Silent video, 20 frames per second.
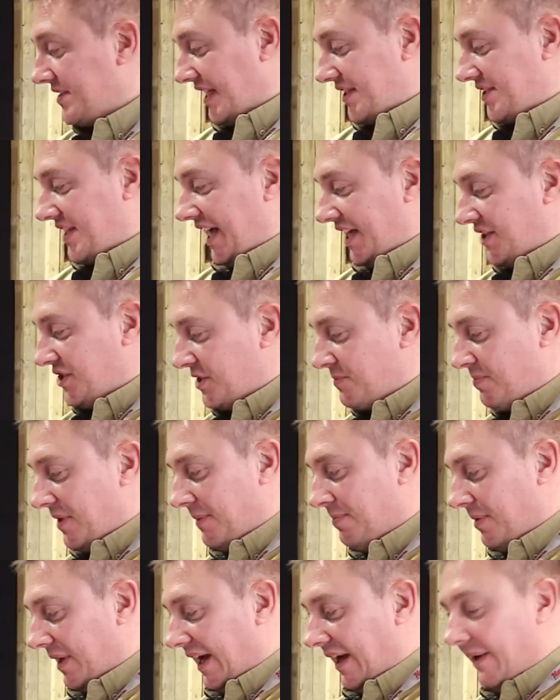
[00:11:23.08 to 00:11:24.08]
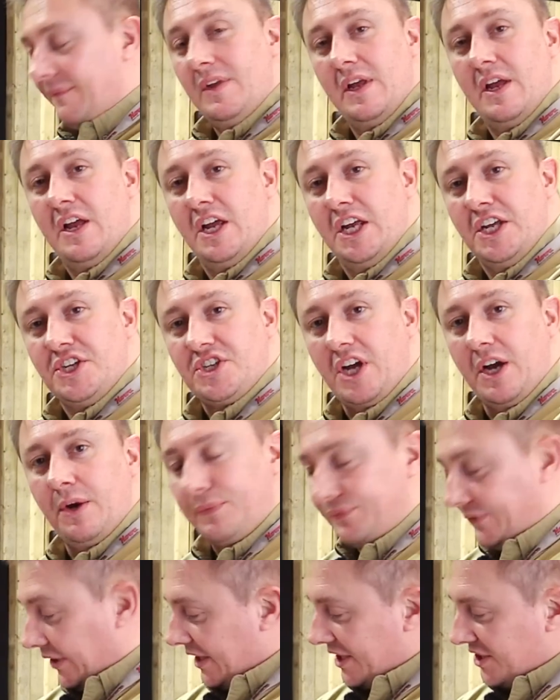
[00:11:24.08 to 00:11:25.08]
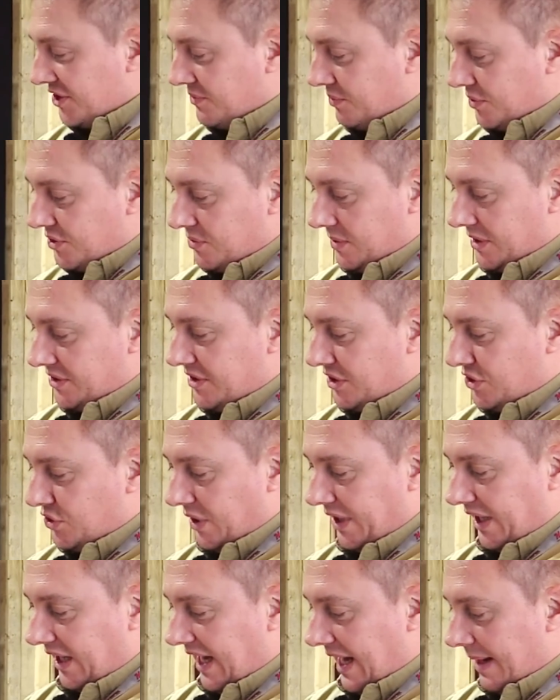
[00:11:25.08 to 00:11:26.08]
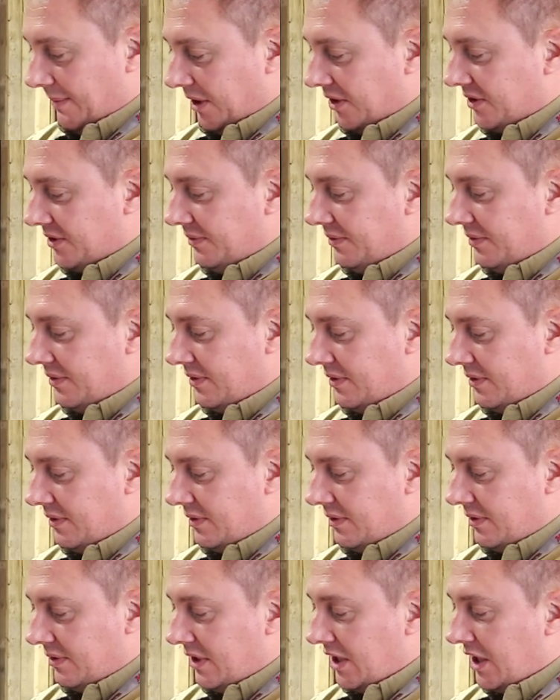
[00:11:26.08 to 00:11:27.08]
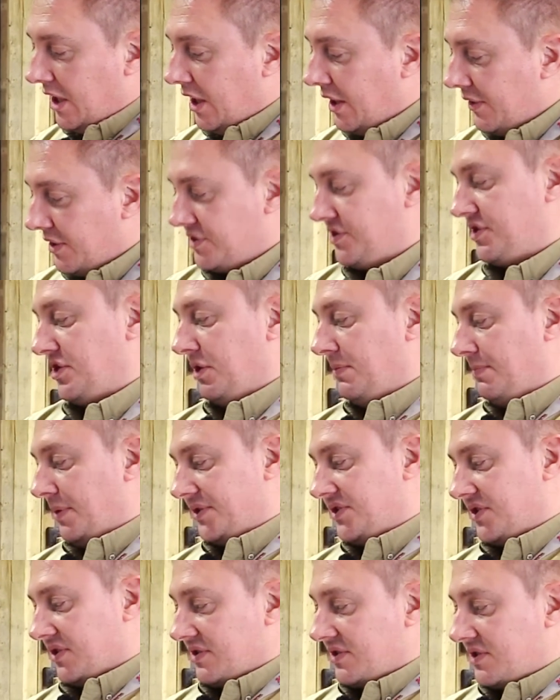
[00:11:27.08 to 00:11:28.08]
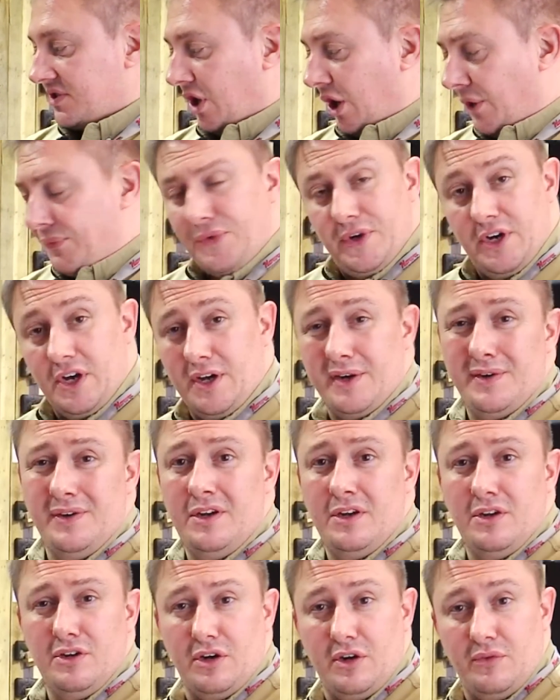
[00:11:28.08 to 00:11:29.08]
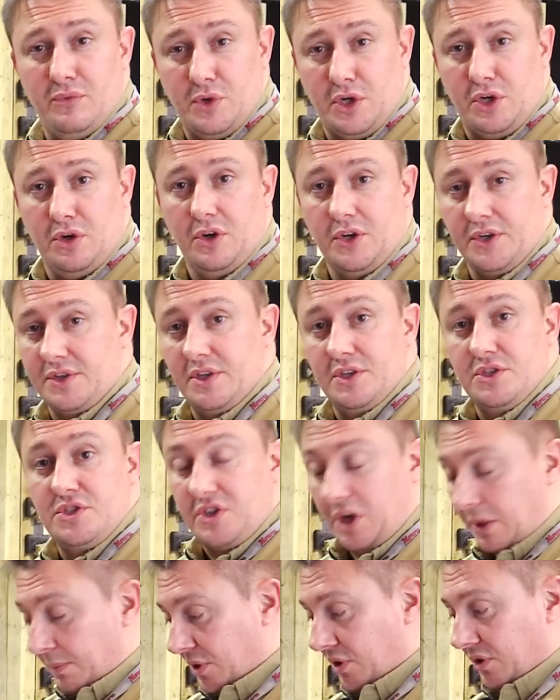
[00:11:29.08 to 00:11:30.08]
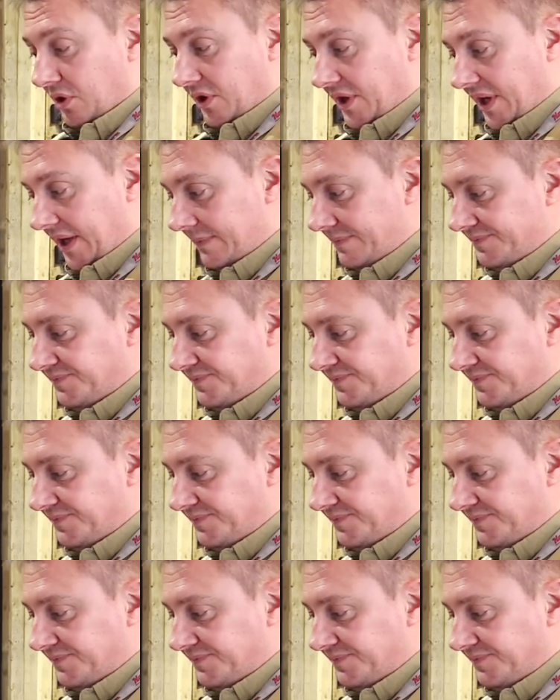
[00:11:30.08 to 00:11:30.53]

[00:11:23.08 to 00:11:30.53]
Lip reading: that catches people out. So first we'll switch the Trigger Cam on. There's 2 buttons, off and on, record and stop recording.